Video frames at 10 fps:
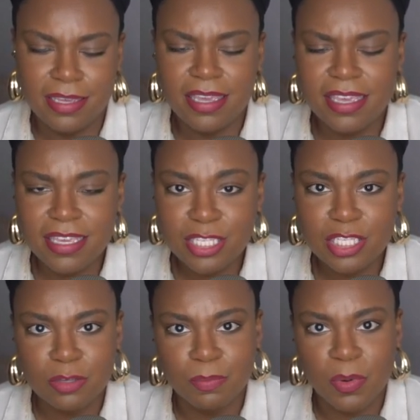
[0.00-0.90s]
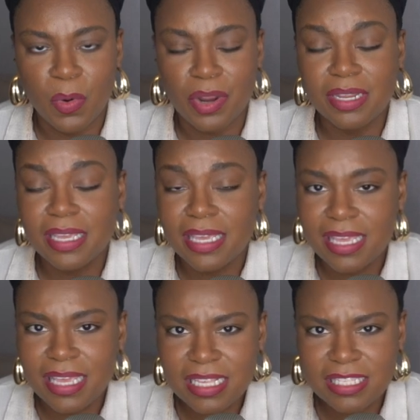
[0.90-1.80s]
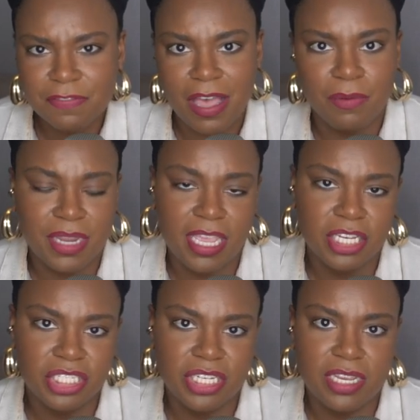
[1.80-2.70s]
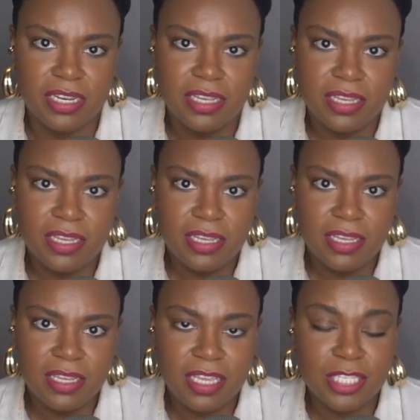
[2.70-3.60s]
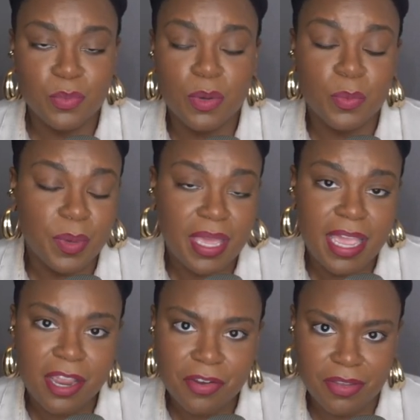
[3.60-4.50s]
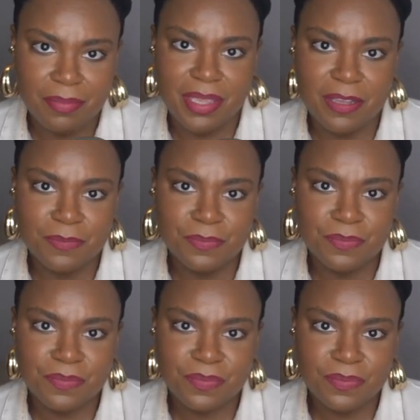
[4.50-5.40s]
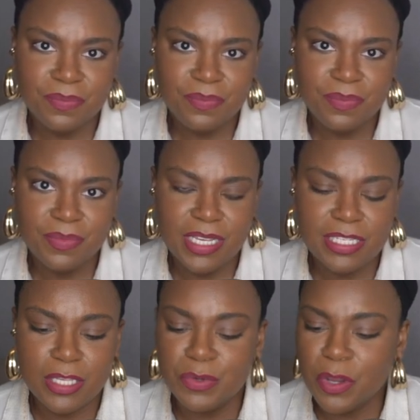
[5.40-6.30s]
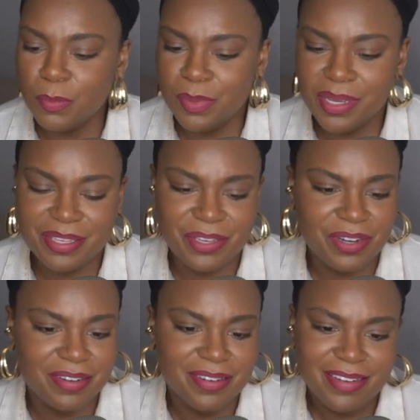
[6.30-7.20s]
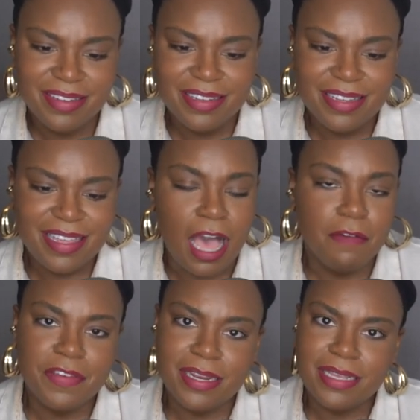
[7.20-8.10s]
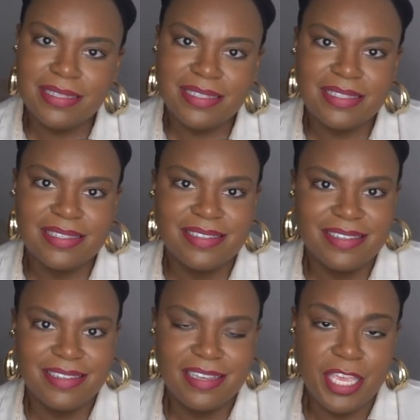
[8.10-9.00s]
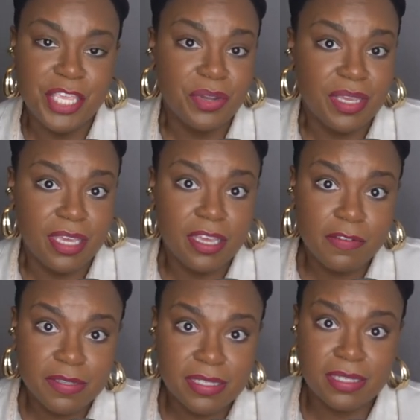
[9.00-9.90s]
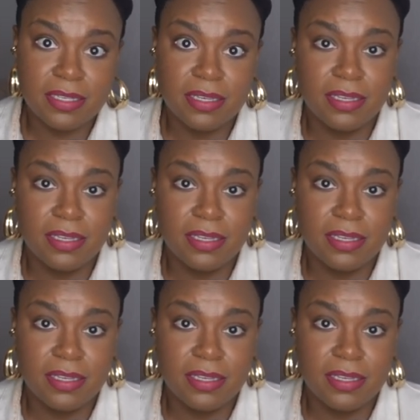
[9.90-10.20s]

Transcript: His support, His foundation is what will carry me. So don't put your confidence in your gifts,